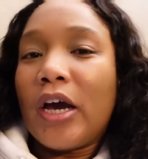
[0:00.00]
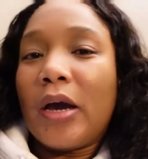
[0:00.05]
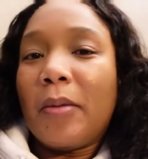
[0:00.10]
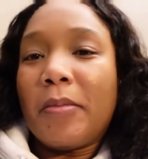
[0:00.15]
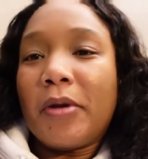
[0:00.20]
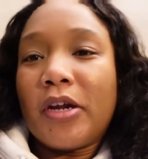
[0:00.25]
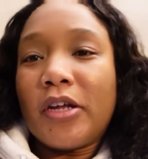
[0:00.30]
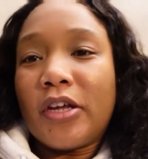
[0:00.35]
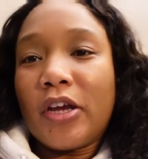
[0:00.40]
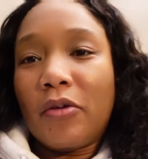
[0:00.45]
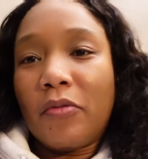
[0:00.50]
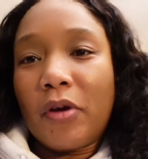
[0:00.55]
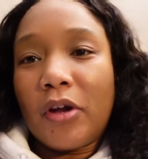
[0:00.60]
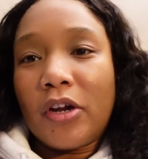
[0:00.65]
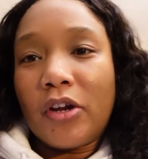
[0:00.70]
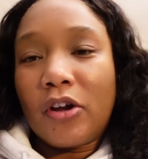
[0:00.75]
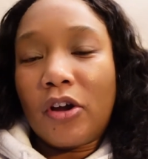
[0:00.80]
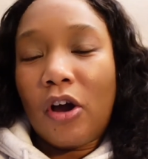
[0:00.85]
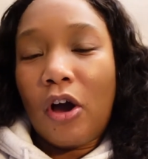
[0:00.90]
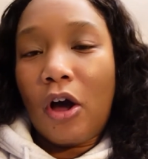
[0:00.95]
I'm gonna get
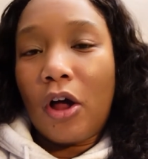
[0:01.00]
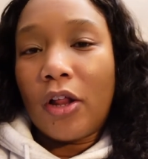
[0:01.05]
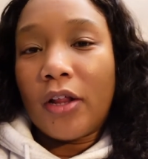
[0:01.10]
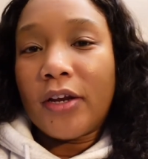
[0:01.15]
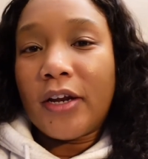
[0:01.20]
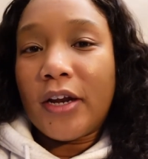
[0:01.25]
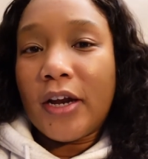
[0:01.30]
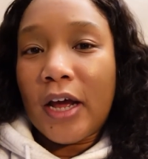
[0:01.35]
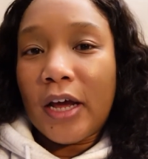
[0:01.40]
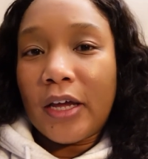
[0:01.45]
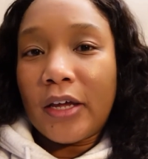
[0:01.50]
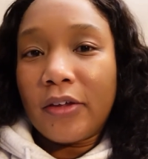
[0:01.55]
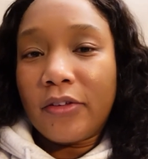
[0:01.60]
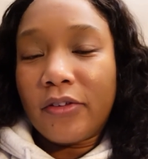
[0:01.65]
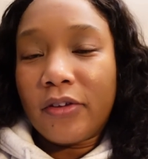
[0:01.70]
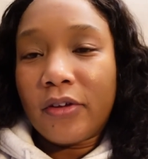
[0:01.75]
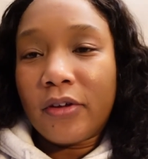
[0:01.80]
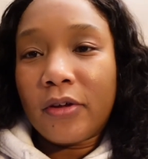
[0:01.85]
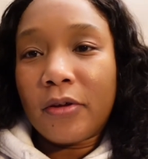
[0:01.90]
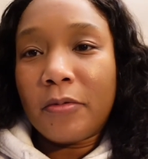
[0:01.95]
ready to call it a
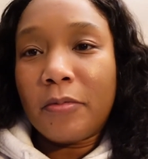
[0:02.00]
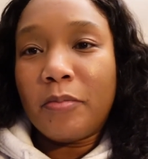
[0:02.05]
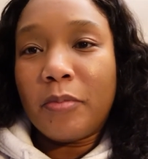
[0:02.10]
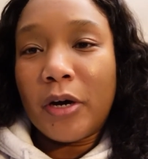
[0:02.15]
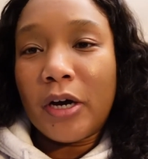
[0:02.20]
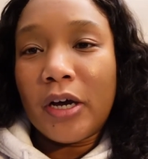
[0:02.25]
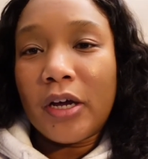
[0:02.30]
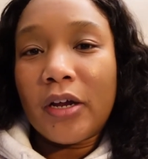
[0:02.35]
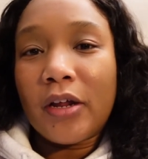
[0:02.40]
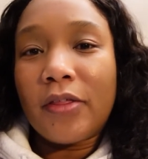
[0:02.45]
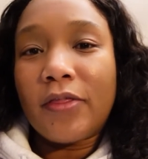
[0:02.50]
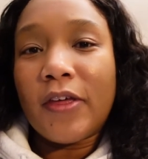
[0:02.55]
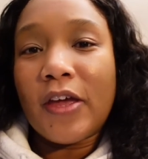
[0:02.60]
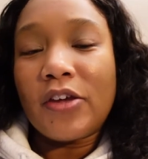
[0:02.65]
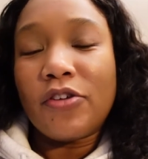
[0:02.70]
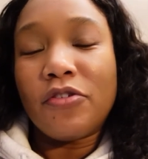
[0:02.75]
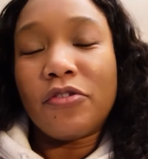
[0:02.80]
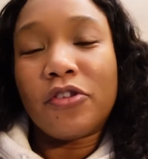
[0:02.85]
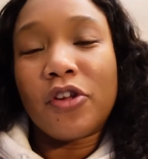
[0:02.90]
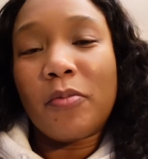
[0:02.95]
night. But
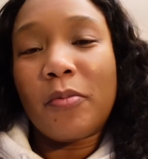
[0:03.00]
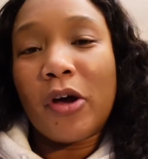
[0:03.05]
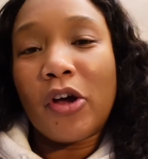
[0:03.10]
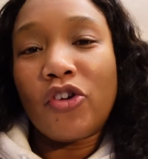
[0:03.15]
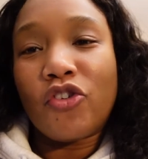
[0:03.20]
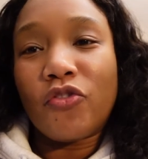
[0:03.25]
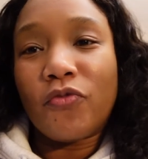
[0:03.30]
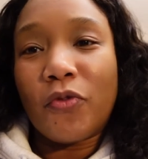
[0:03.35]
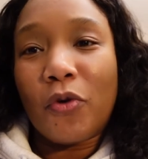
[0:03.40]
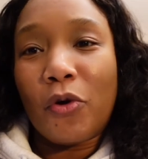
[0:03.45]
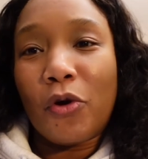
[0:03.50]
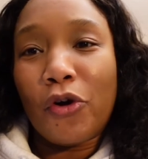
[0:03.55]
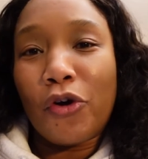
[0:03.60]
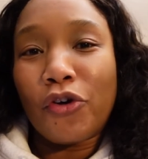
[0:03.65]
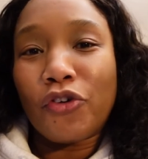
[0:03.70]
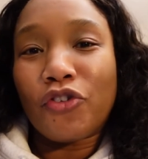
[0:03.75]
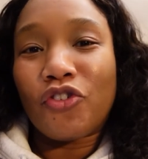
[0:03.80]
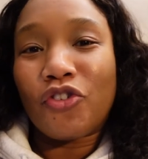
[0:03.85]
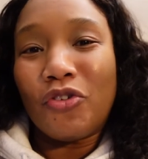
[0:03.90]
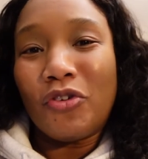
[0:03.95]
thank you so much
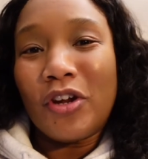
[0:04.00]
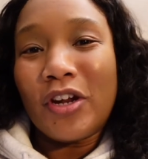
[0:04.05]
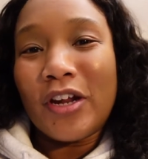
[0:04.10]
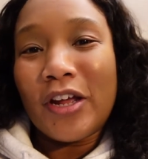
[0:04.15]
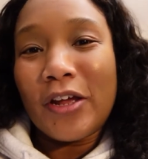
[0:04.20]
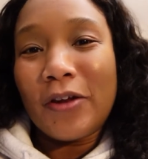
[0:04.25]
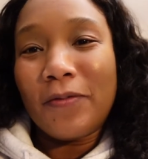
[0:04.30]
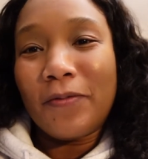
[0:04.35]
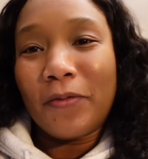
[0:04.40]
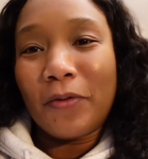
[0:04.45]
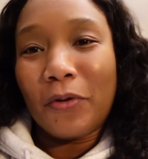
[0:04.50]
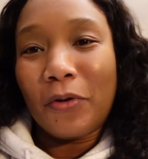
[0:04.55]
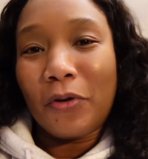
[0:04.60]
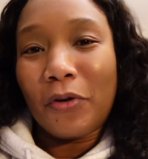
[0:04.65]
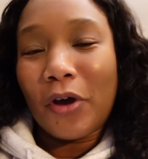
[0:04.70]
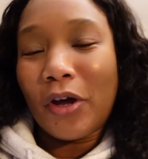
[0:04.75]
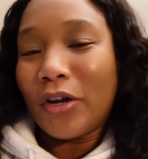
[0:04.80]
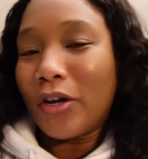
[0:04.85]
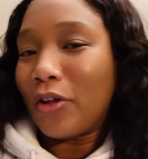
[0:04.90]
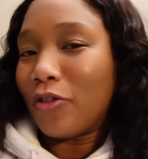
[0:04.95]
for tuning in for
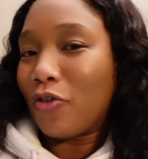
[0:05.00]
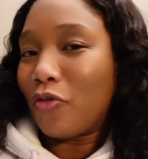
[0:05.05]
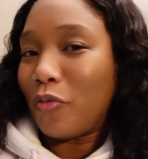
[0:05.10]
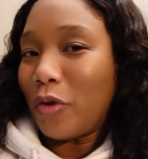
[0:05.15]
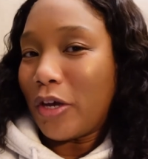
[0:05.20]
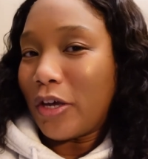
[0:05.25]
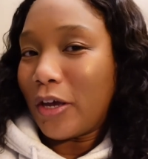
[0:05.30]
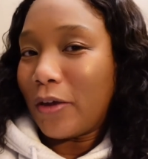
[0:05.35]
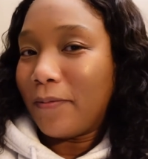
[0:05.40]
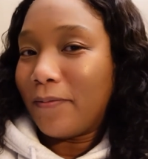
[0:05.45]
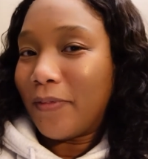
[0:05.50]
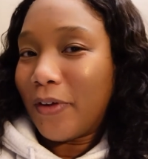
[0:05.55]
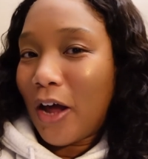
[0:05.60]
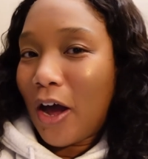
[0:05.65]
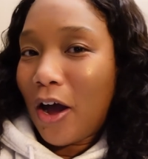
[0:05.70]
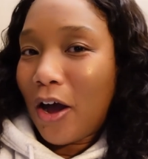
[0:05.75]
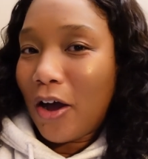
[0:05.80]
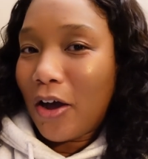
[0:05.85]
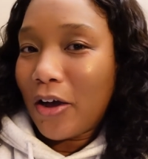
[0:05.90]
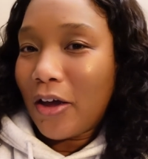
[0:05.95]
another weekend
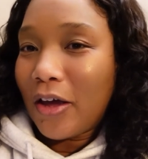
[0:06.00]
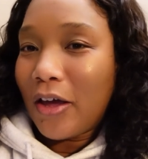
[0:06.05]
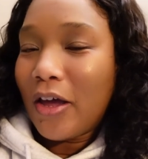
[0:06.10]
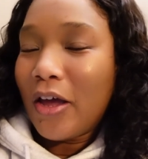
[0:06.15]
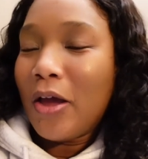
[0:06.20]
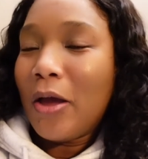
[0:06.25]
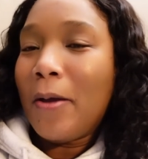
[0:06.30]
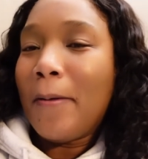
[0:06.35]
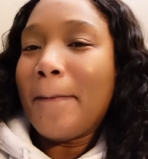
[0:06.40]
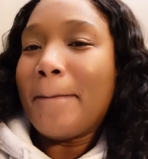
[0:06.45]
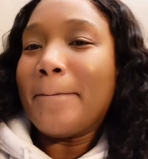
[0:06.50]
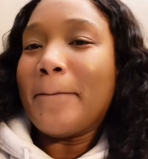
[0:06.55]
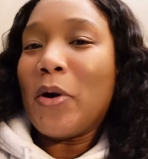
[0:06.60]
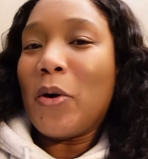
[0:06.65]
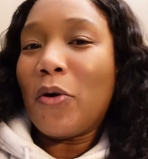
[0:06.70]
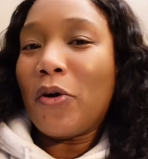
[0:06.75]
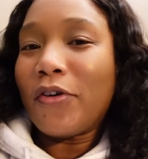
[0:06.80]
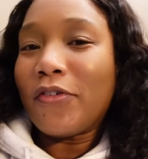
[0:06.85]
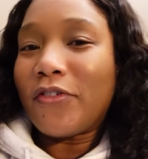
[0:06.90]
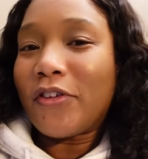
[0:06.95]
vlog.
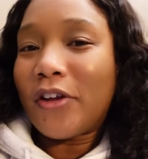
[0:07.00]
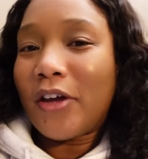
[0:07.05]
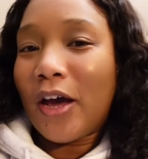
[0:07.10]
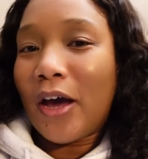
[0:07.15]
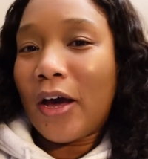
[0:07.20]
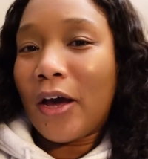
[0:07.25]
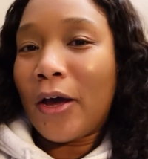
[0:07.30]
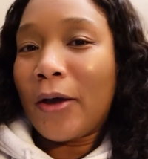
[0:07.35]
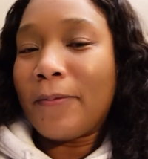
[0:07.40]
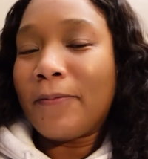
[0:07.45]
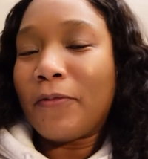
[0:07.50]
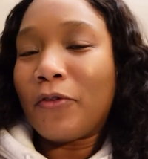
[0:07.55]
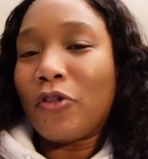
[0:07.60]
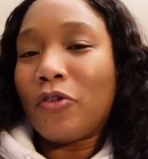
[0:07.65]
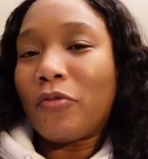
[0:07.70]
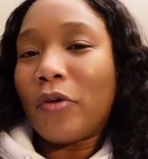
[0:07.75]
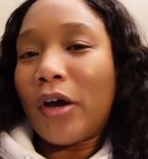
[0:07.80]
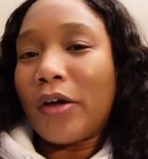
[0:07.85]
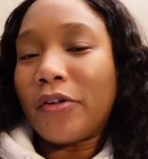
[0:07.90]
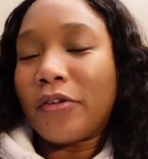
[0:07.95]
More to come for
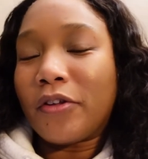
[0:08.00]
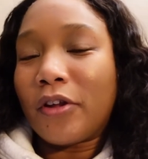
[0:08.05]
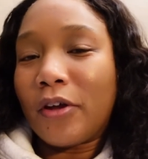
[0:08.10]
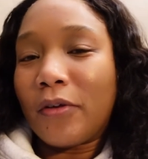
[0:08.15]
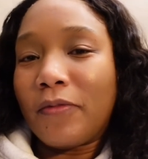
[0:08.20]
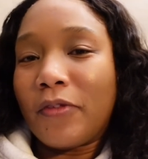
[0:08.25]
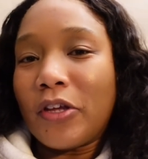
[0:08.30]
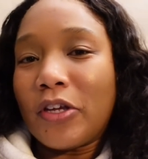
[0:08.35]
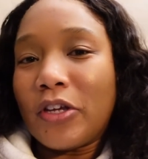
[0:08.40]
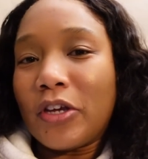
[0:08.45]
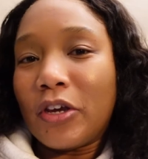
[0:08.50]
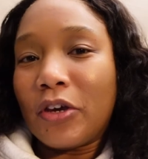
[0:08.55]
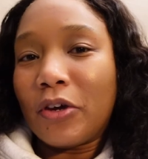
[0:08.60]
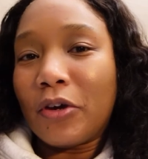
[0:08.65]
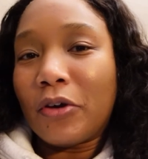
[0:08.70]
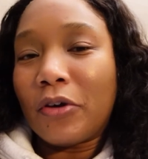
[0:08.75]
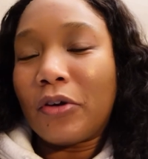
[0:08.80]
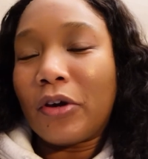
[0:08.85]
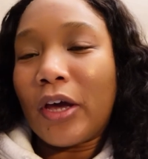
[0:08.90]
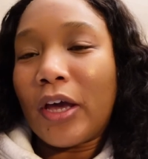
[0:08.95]
the rest of the
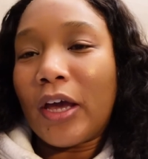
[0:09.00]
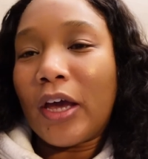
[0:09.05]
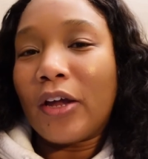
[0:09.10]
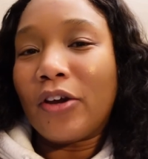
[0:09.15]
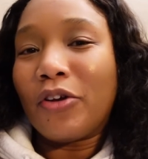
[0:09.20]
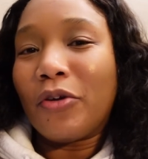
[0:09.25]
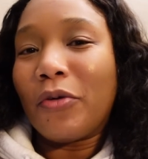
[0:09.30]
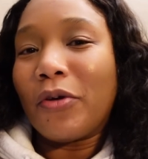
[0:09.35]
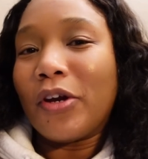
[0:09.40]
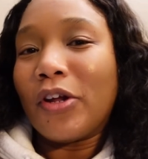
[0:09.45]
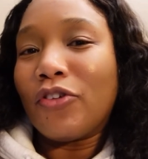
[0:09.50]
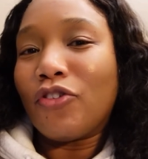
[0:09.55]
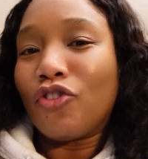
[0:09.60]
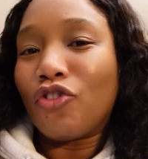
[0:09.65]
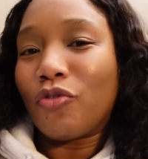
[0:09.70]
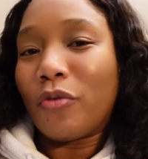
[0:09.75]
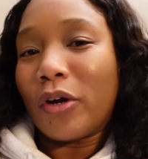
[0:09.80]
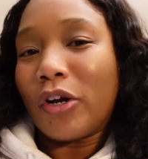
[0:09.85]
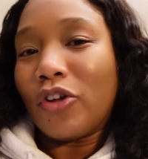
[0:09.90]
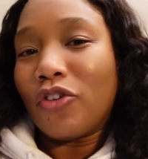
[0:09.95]
year and going into
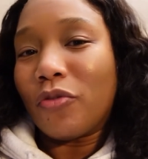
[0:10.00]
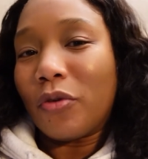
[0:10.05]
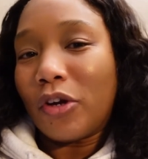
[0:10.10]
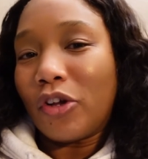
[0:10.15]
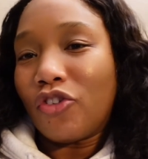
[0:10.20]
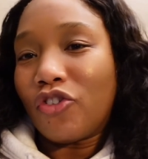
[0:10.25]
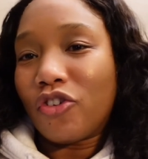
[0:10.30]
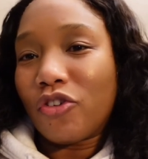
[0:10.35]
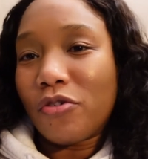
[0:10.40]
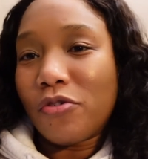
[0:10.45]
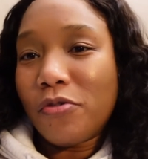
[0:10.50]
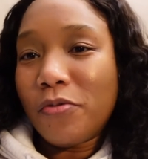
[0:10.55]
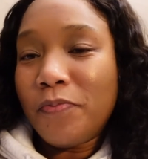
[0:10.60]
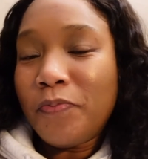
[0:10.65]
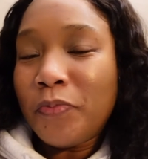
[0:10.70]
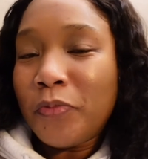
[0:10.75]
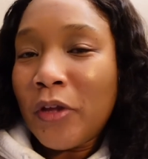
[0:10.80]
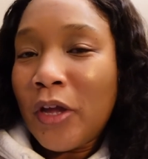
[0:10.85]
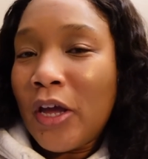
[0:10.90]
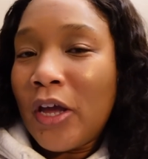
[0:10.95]
2022.
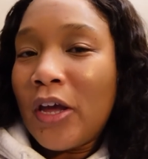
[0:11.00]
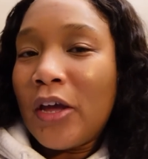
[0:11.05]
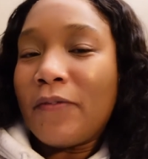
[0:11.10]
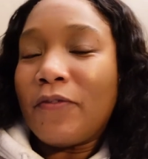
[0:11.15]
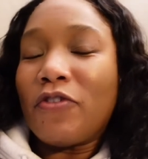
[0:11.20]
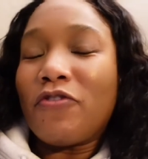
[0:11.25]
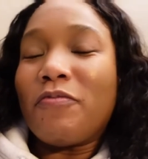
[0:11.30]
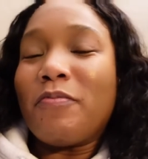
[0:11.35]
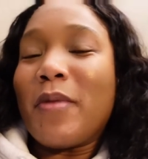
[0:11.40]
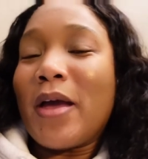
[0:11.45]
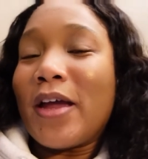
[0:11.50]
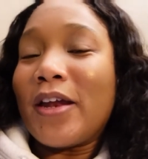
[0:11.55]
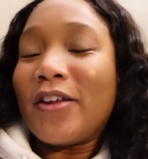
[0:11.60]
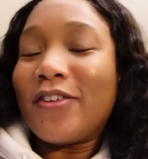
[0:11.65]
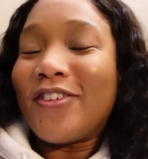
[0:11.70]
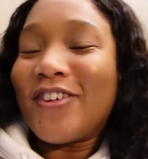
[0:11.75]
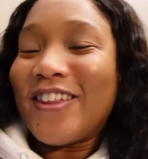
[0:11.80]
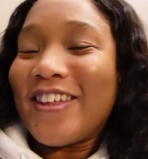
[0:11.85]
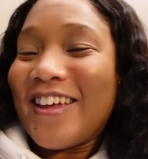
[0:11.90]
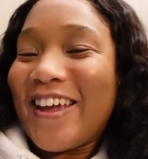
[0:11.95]
If you've made
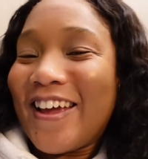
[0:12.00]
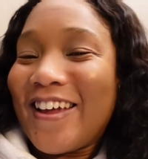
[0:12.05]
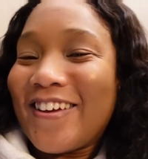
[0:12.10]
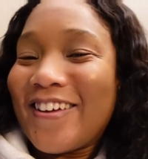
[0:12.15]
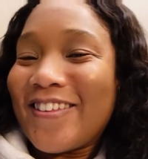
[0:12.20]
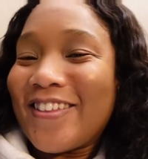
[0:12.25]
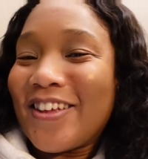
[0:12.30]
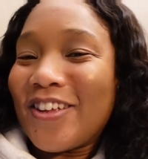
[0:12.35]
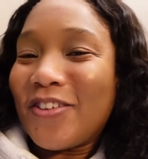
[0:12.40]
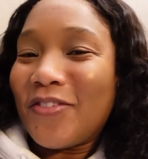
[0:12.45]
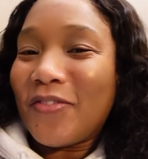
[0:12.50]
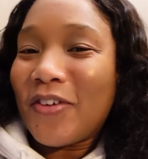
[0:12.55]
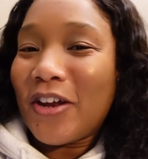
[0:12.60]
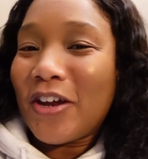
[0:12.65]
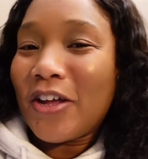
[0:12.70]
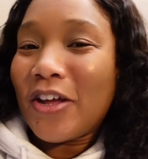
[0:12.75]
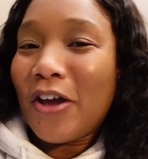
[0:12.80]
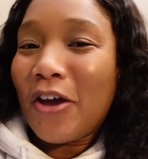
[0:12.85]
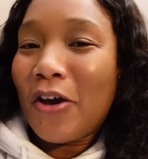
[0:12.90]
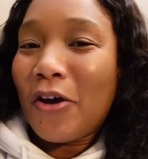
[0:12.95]
it to the end of this
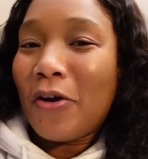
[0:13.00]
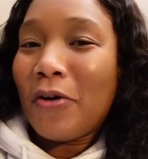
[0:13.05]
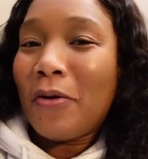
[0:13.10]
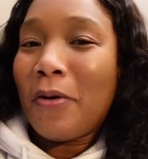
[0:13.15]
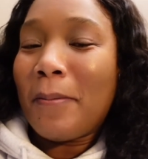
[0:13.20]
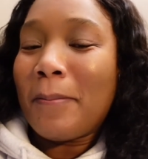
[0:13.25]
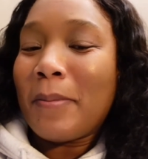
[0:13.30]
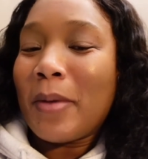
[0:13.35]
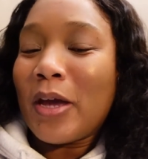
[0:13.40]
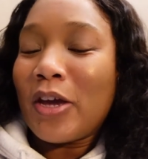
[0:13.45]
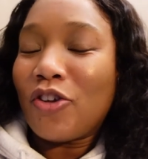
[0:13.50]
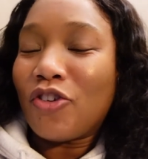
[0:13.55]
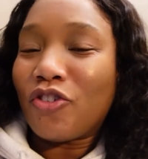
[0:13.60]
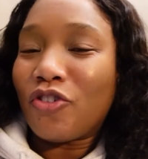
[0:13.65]
video, make